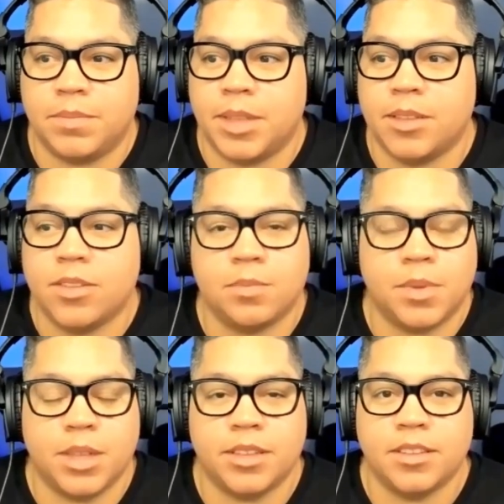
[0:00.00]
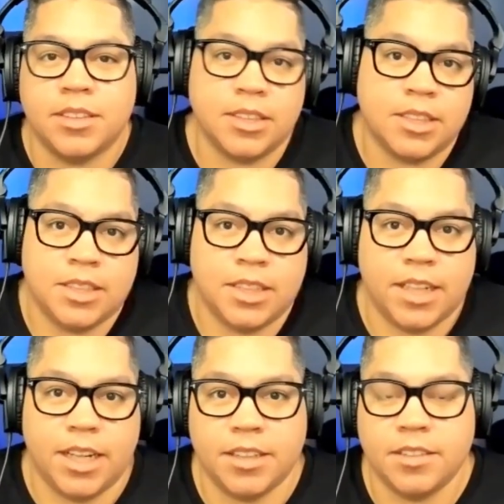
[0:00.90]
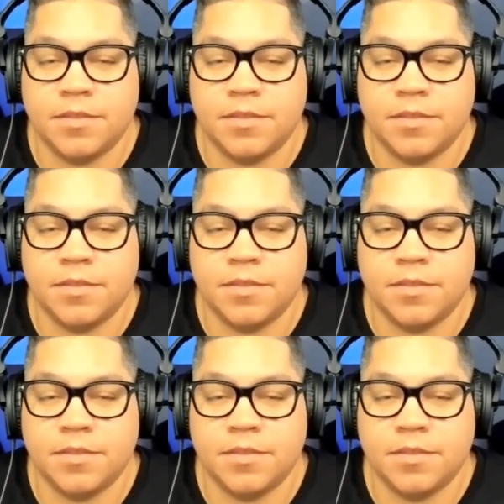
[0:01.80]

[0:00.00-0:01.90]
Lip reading: better, but hey.